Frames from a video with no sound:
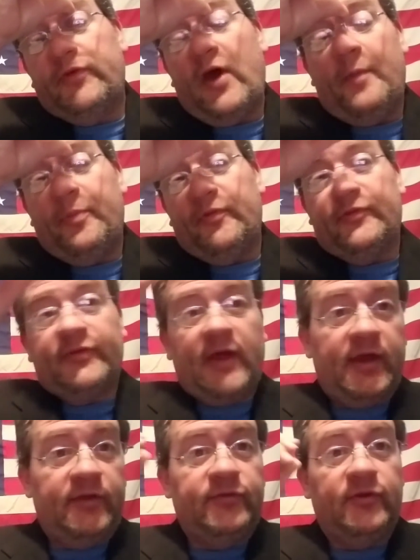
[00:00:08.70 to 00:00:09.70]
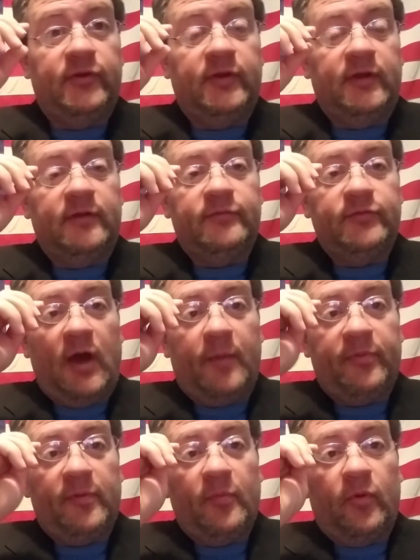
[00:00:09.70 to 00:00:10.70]
top of the day to you,
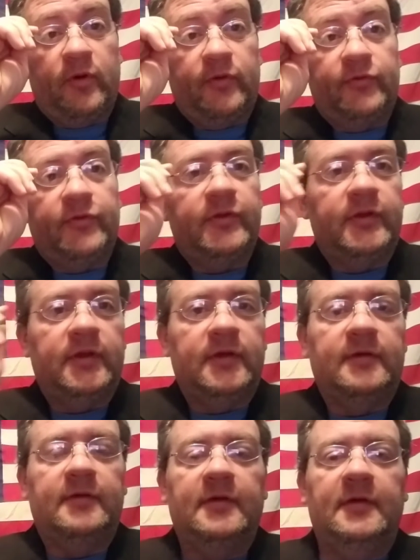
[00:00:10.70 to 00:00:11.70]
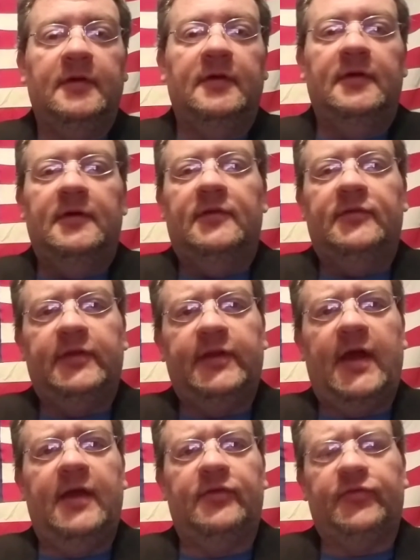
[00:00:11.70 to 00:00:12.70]
top of the morning to you.
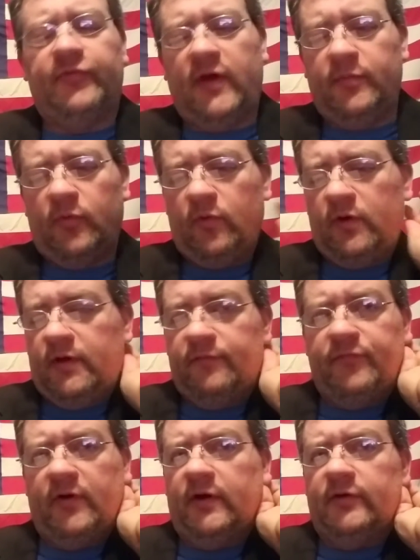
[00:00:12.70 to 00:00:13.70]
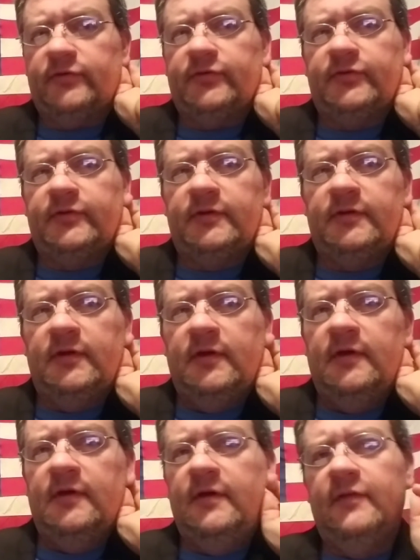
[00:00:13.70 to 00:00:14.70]
Today is February 1st.
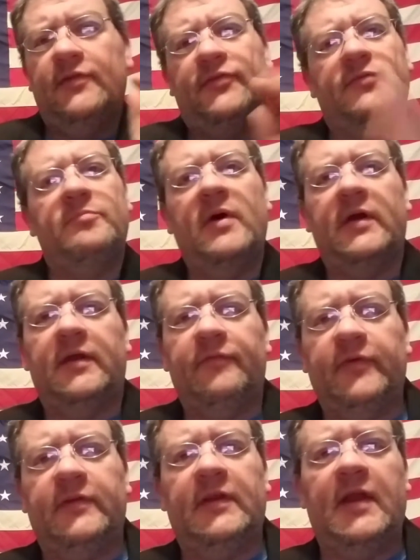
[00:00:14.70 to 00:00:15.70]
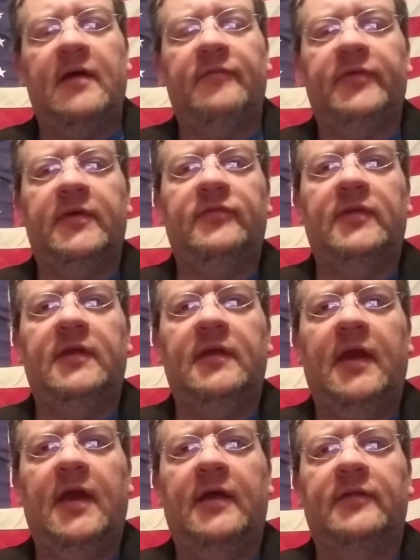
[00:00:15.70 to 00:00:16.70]
This is
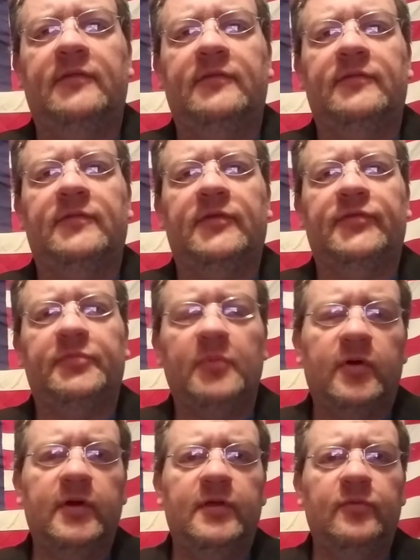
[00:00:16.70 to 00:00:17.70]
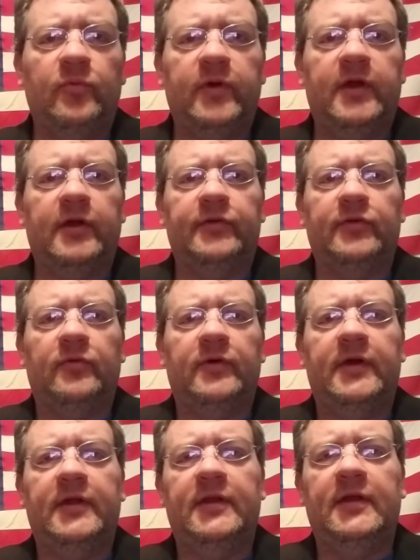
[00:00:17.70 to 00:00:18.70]
Monkey5950, and this morning we are
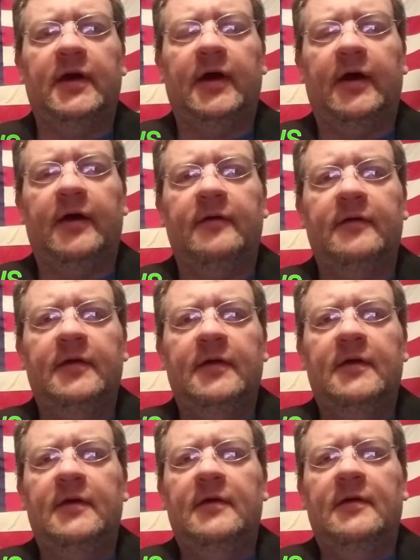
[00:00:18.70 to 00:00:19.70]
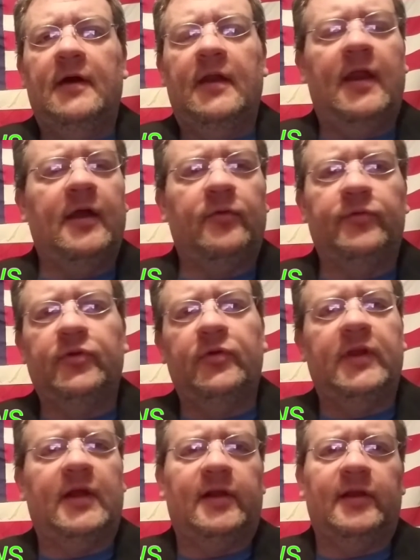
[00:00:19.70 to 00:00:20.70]
doing, uh, I'm not going to
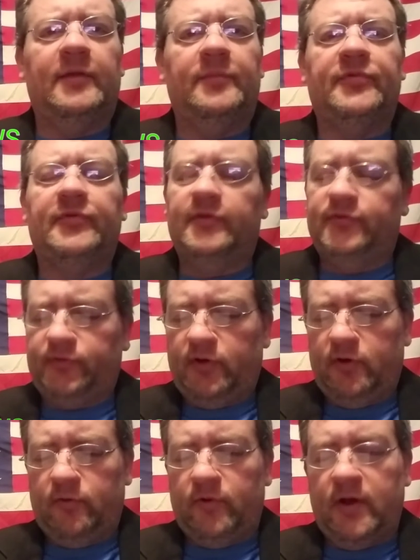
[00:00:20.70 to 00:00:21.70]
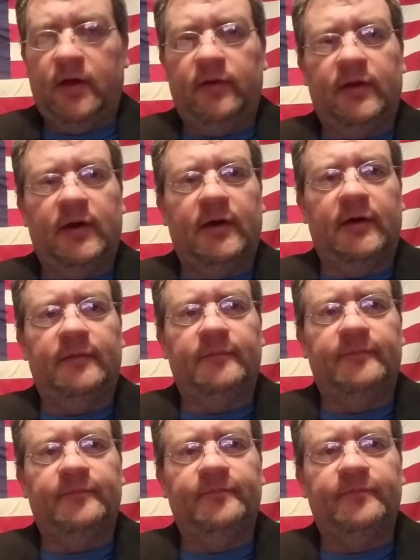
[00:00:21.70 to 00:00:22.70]
do any clips this go around.
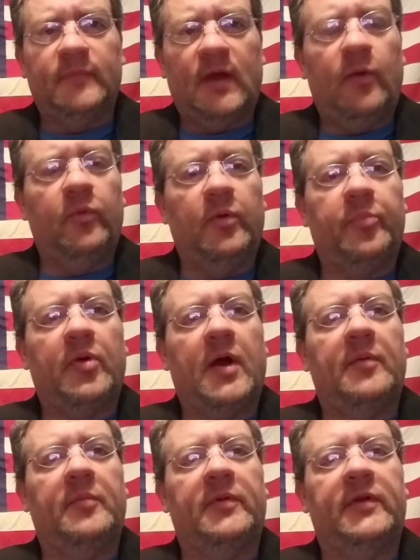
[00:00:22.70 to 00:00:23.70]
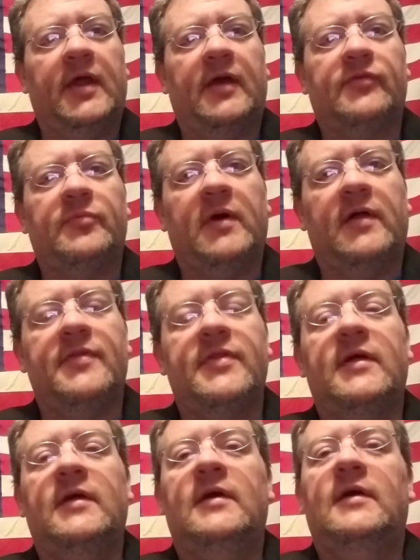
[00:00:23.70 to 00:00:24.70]
Um, I will probably next month.